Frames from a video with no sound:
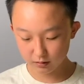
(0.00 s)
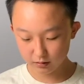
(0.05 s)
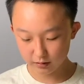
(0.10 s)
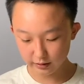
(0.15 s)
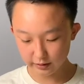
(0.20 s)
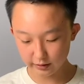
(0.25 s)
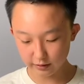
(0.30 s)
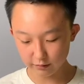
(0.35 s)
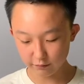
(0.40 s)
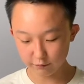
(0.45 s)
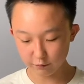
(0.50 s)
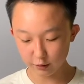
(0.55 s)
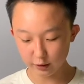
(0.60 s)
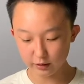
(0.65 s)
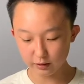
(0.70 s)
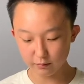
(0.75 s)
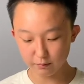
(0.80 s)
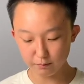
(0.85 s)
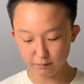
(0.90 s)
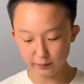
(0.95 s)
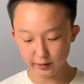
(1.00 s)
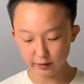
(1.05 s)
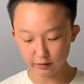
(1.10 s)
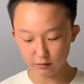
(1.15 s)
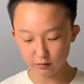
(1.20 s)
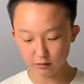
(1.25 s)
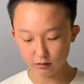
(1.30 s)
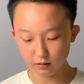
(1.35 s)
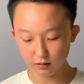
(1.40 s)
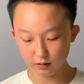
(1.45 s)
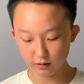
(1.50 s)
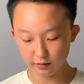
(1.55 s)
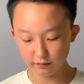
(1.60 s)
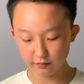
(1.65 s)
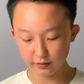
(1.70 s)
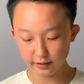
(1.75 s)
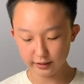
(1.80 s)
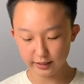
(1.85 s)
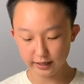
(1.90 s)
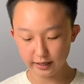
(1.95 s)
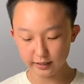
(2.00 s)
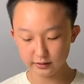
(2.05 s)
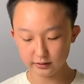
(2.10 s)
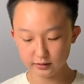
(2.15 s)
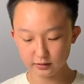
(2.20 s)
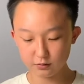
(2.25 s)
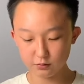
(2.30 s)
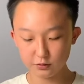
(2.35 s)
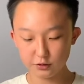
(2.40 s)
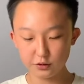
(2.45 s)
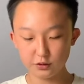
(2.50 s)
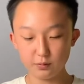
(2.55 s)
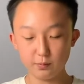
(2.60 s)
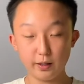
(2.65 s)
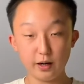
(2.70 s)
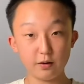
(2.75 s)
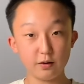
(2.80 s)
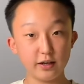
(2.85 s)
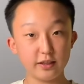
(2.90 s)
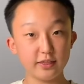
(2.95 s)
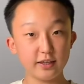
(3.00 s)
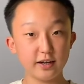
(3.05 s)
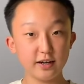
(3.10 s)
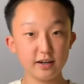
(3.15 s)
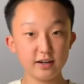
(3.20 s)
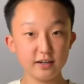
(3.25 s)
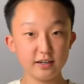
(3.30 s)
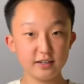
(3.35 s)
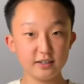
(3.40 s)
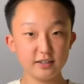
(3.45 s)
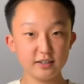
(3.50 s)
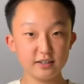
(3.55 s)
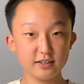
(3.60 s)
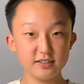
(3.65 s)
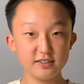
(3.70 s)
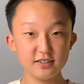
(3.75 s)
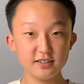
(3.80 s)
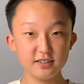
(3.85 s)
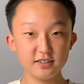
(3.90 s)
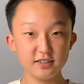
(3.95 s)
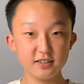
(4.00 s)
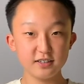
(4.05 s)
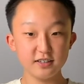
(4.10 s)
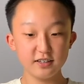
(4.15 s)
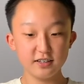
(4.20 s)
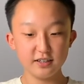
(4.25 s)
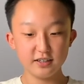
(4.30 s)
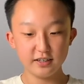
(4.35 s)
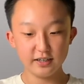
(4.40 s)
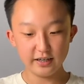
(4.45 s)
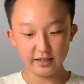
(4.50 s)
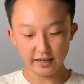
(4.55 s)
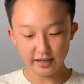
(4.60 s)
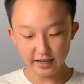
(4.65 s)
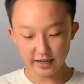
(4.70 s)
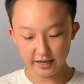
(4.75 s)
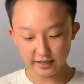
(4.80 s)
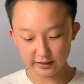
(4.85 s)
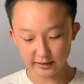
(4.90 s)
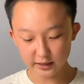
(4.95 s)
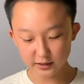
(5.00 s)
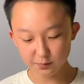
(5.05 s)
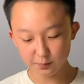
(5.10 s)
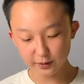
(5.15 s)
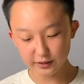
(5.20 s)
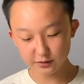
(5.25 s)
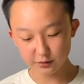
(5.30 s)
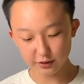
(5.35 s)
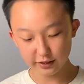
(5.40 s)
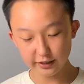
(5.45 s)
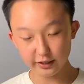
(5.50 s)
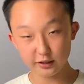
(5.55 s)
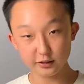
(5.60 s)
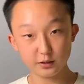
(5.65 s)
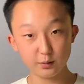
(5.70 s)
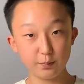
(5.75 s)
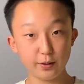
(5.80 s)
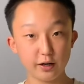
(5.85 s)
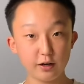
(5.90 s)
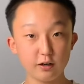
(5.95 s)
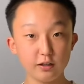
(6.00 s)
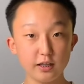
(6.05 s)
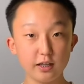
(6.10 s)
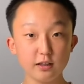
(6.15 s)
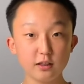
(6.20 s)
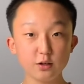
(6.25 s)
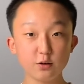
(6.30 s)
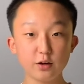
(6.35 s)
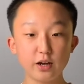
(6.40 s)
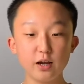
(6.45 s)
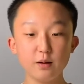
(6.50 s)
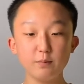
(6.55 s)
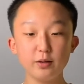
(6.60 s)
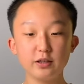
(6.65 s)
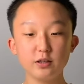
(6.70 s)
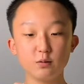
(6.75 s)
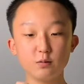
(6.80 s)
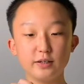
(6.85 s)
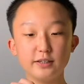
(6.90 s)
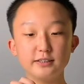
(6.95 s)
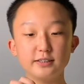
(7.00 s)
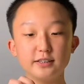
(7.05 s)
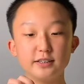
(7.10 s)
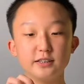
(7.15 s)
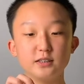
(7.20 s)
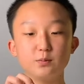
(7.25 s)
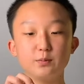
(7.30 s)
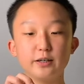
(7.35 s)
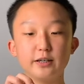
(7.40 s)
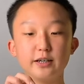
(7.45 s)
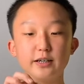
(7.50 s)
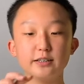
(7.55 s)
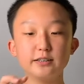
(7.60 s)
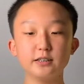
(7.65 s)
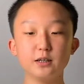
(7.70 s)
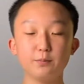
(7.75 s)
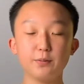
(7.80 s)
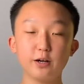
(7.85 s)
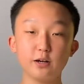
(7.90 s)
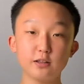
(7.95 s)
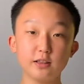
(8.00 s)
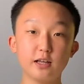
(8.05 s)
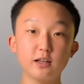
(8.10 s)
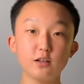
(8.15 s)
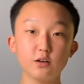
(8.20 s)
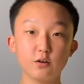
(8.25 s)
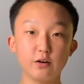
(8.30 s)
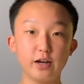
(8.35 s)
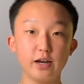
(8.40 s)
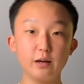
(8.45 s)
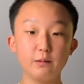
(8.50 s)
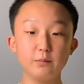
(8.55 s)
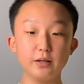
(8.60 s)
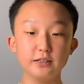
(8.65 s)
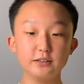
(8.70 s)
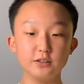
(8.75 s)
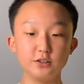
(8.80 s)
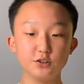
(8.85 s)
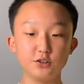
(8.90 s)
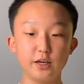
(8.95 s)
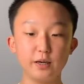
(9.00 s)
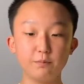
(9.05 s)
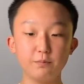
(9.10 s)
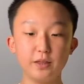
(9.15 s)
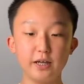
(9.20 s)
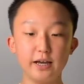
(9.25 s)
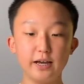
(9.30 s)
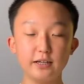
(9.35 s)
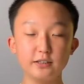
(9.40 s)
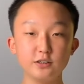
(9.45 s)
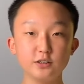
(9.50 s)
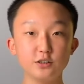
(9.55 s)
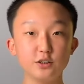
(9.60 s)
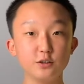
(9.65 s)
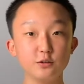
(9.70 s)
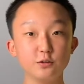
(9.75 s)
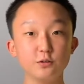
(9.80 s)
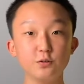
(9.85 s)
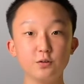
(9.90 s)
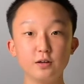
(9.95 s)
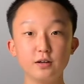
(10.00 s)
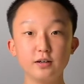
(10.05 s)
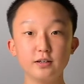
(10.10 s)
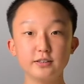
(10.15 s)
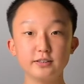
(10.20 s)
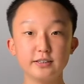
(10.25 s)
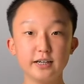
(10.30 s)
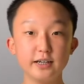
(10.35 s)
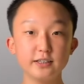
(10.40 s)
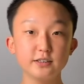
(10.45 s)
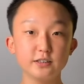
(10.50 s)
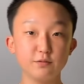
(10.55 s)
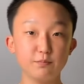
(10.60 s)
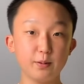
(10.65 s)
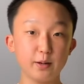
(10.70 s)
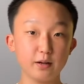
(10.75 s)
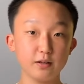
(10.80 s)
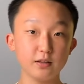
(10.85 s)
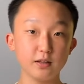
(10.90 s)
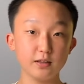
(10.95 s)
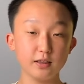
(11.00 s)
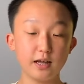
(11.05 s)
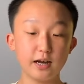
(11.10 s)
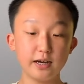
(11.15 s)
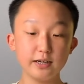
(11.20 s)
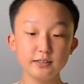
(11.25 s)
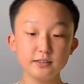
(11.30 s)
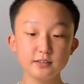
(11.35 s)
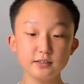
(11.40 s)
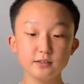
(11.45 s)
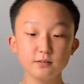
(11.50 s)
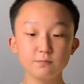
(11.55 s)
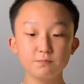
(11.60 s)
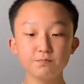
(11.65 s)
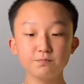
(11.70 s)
in the front middle of the ghast, which is about right there. And this piece right here is a parallelogram, and the reason is because a parallelogram is a shape that has two sets of parallel lines.